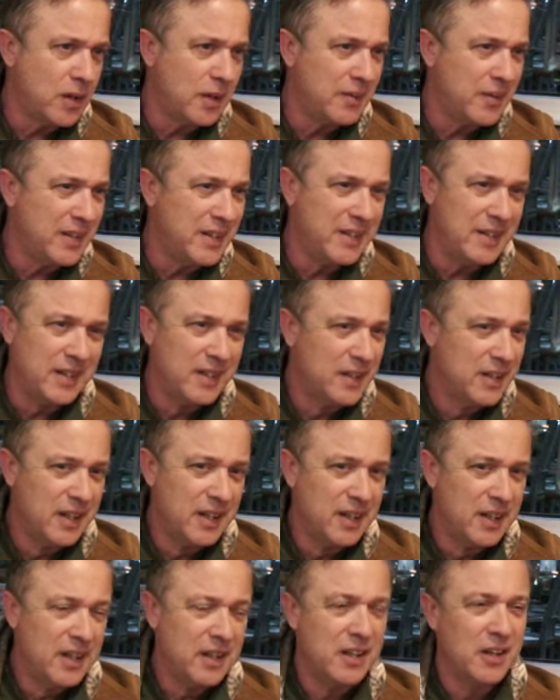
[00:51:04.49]
mean,
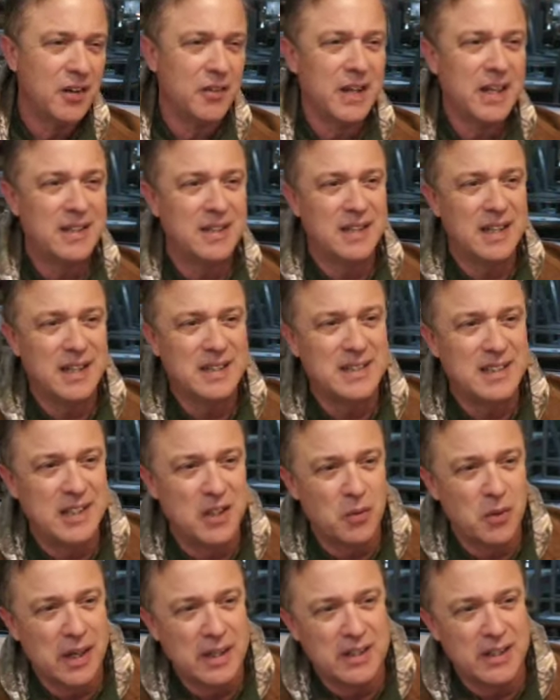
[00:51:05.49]
that's
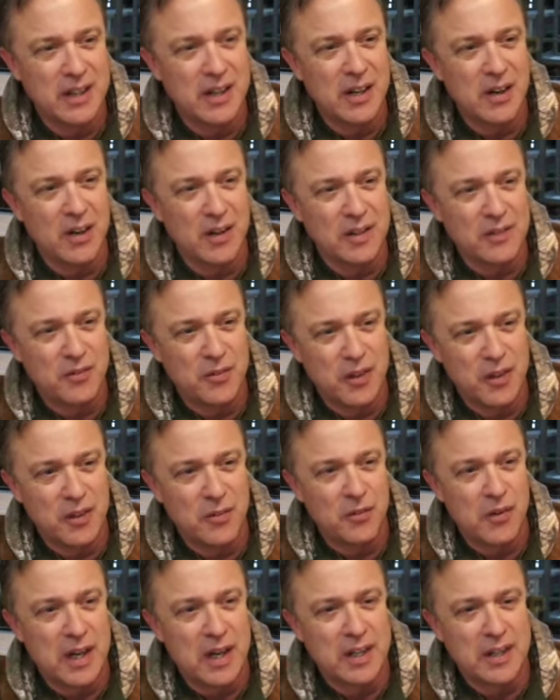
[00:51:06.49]
it right there. If you're
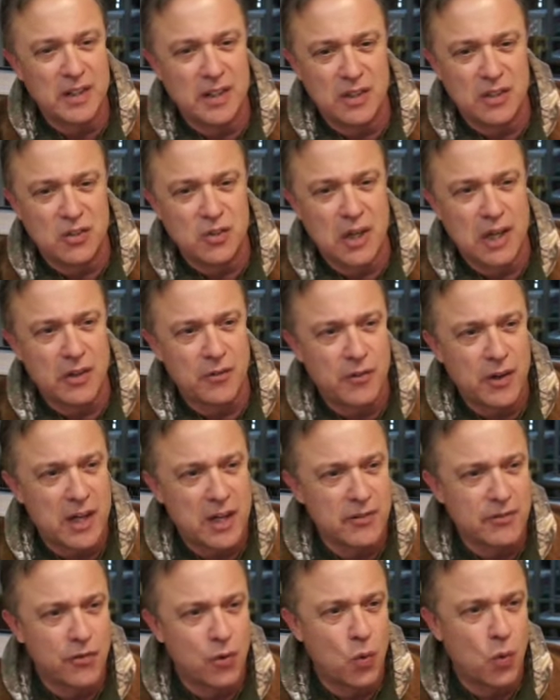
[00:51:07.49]
trying to
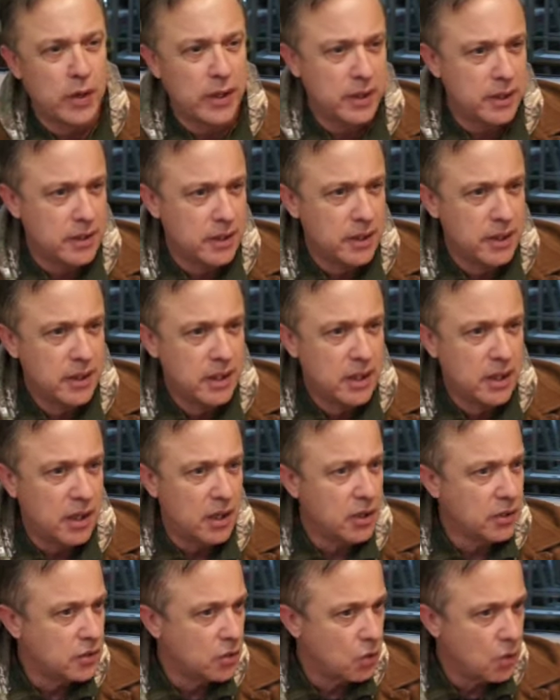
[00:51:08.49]
find a void
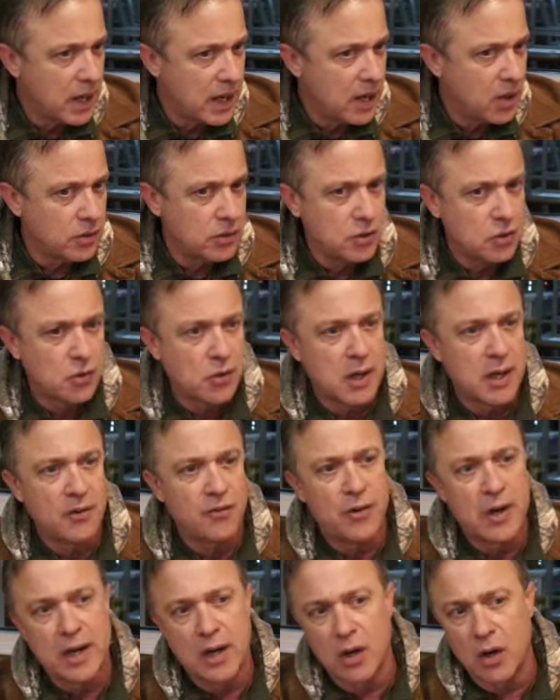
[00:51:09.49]
underground, you're trying to
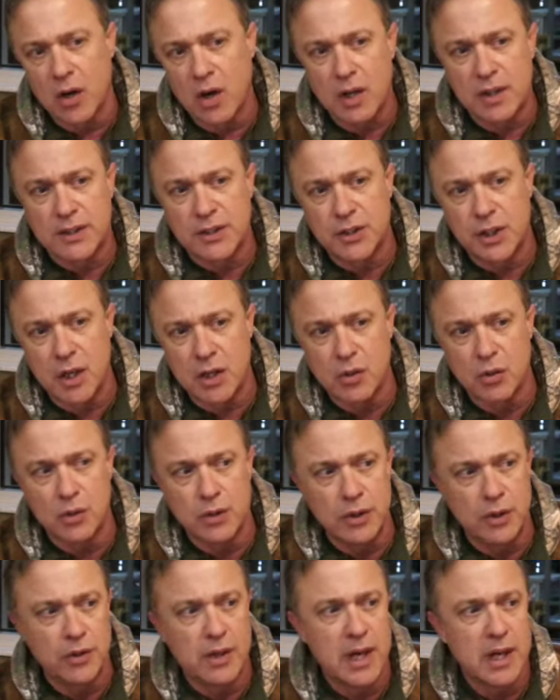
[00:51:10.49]
find a lost tunnel.
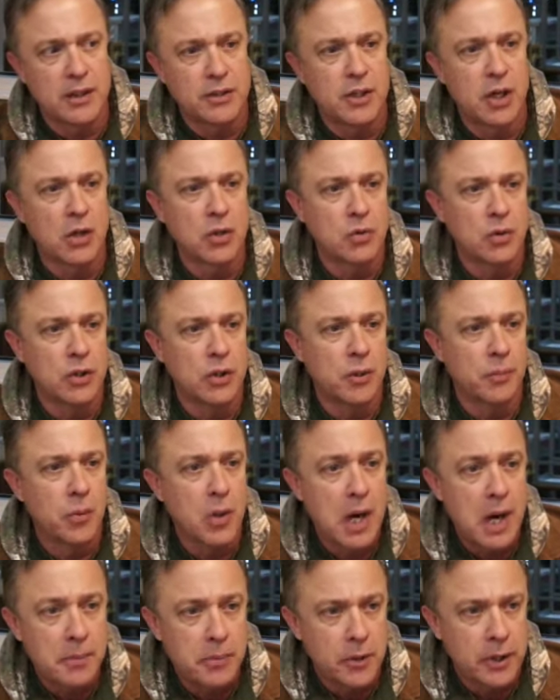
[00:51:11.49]
You got a tunnel in your
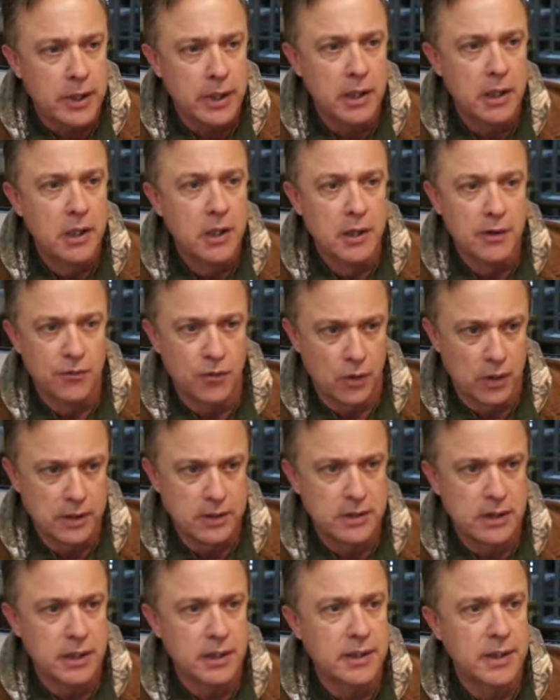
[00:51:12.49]
property, for
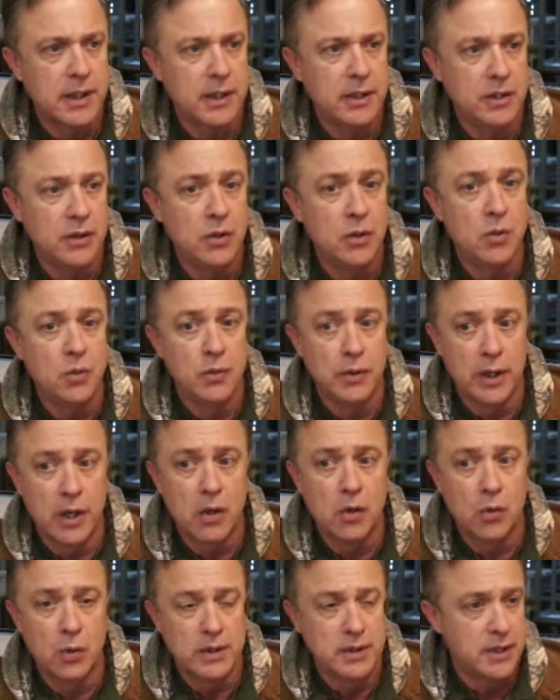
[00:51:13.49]
instance, that
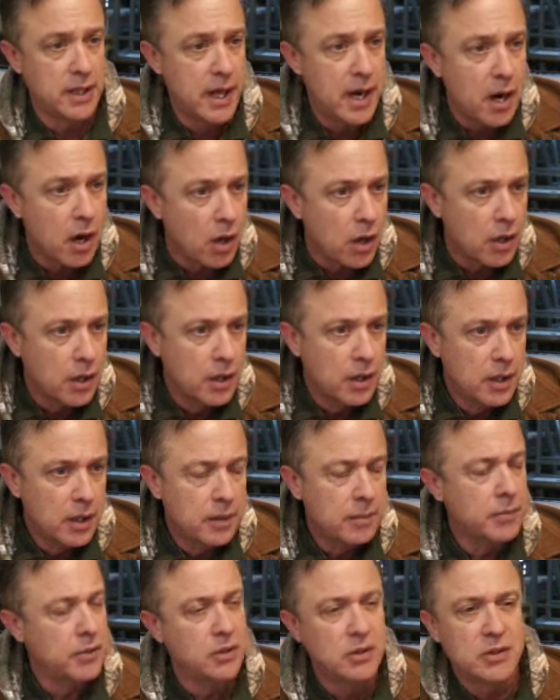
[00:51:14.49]
is there,
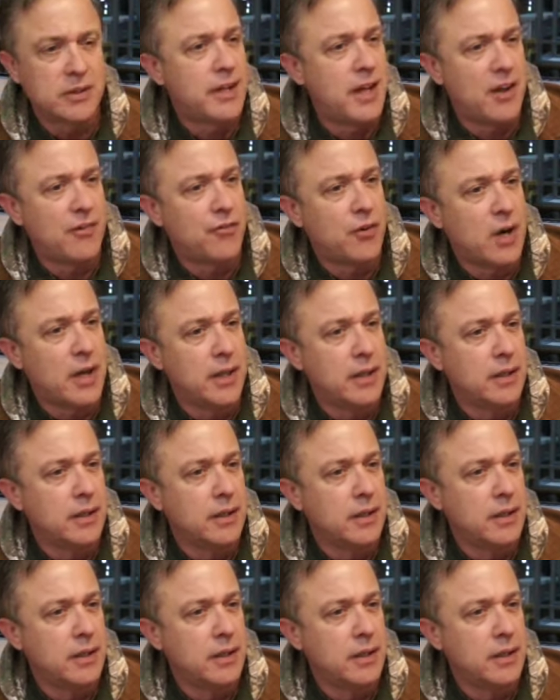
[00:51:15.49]
but you just can't find it.